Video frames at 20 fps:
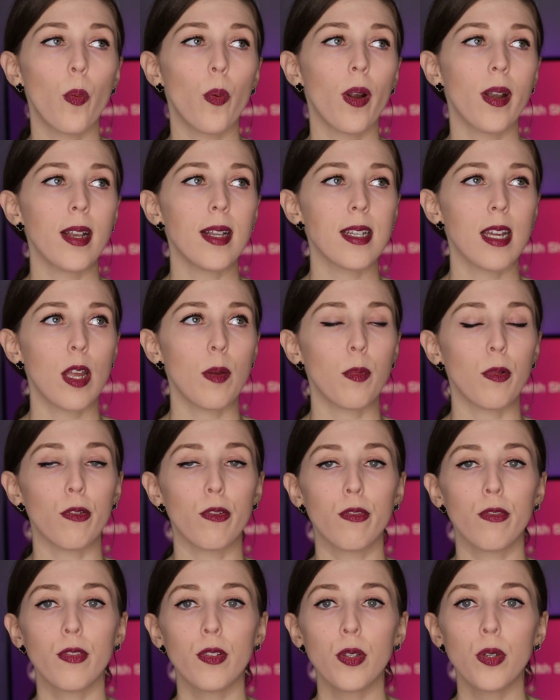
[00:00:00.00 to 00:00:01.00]
or any type of
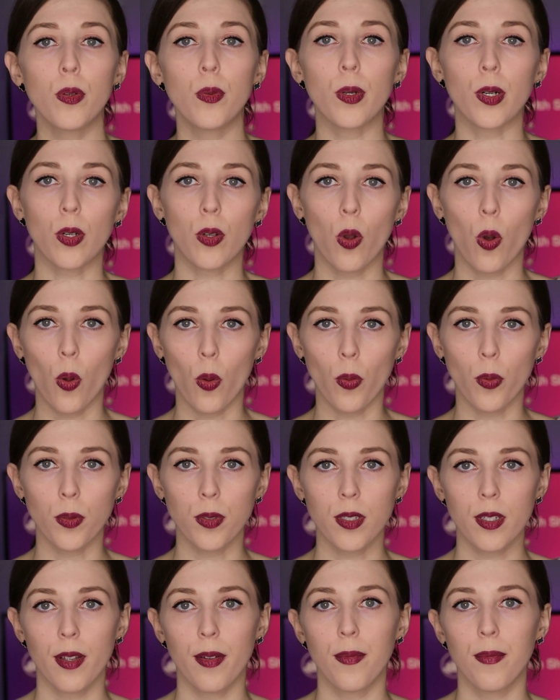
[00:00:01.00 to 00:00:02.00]
flu or
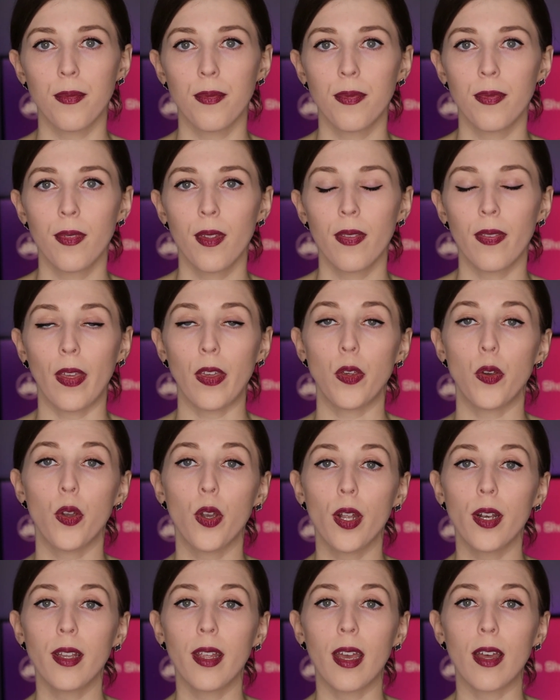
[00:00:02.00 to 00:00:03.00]
cold that you
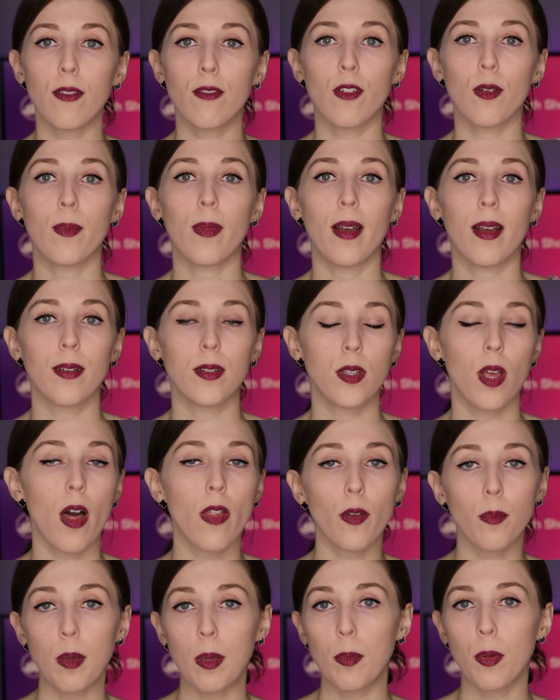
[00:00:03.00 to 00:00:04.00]
could get from
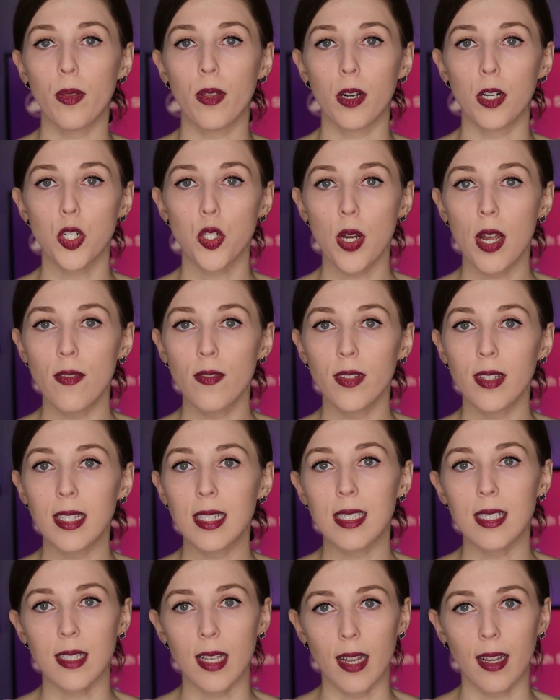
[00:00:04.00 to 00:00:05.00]
other people that are
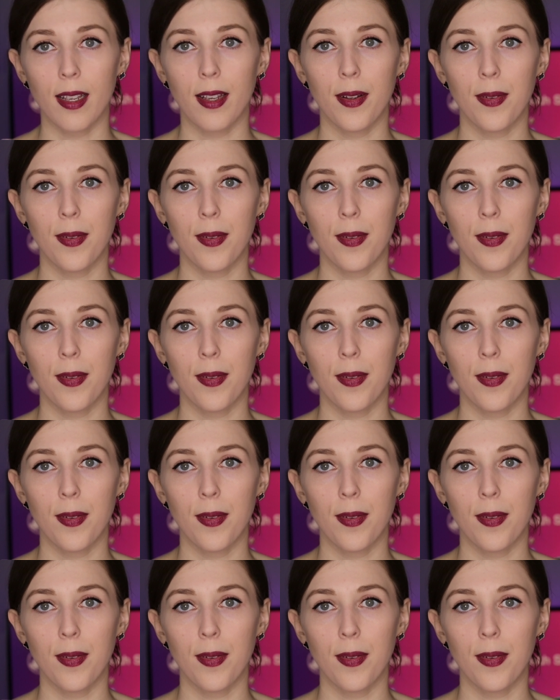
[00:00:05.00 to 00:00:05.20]
traveling sick.